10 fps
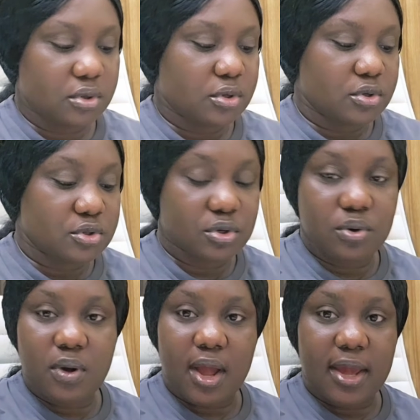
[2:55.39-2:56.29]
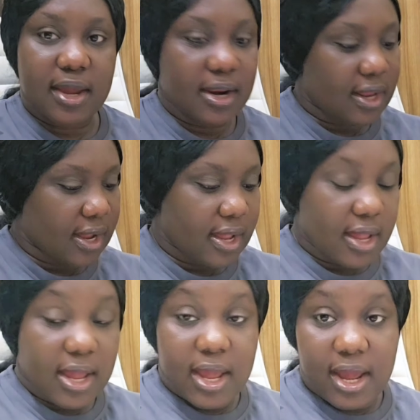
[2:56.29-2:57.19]
So go ahead
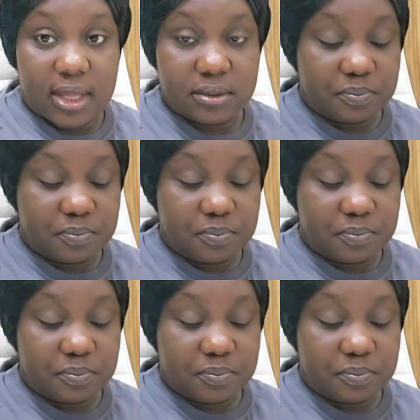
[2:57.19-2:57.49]
and